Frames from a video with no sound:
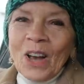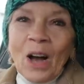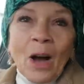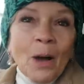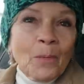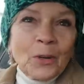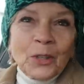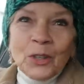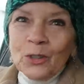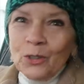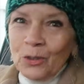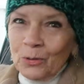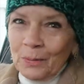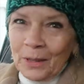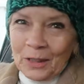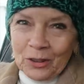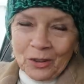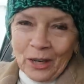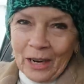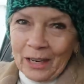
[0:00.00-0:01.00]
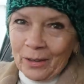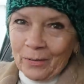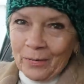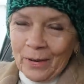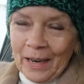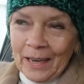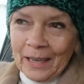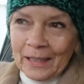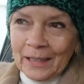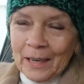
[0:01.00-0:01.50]
I'm a huge Mick Jagger
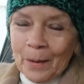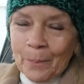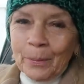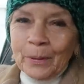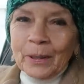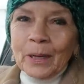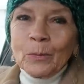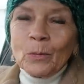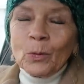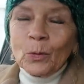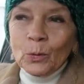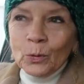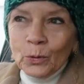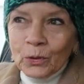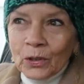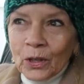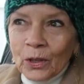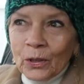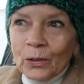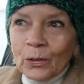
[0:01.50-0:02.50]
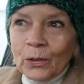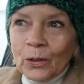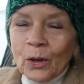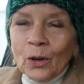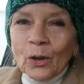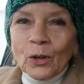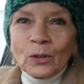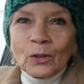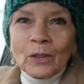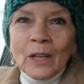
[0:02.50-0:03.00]
fan, but I'm also
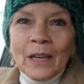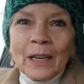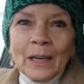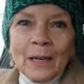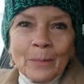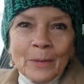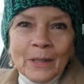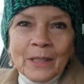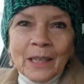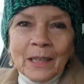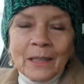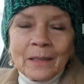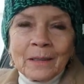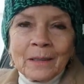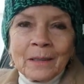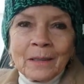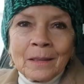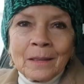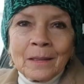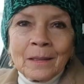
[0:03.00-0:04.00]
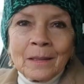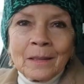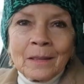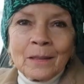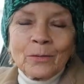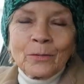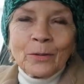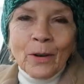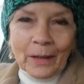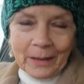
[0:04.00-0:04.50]
on limited
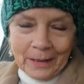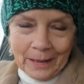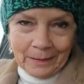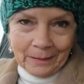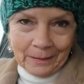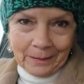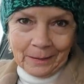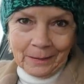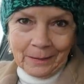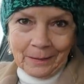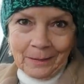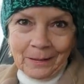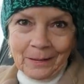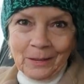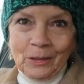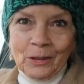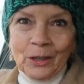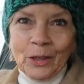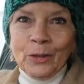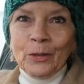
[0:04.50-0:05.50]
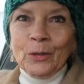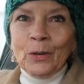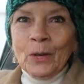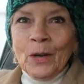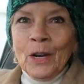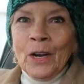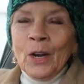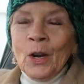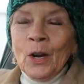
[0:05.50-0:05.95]
finances, you know?